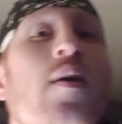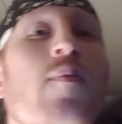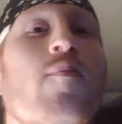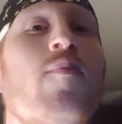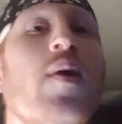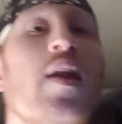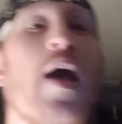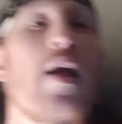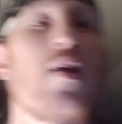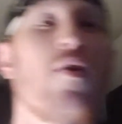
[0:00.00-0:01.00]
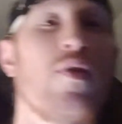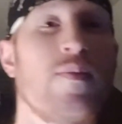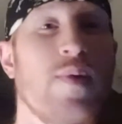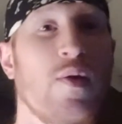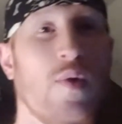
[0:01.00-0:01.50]
But I could only
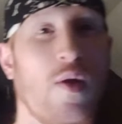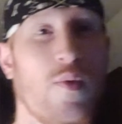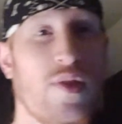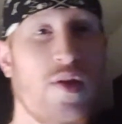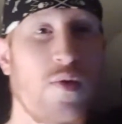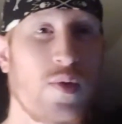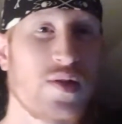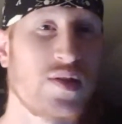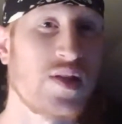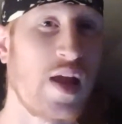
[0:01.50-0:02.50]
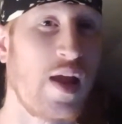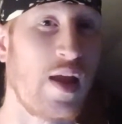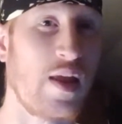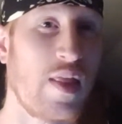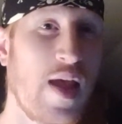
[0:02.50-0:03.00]
be real with you and
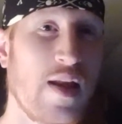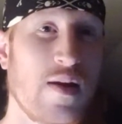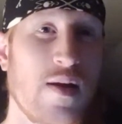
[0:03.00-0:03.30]
say that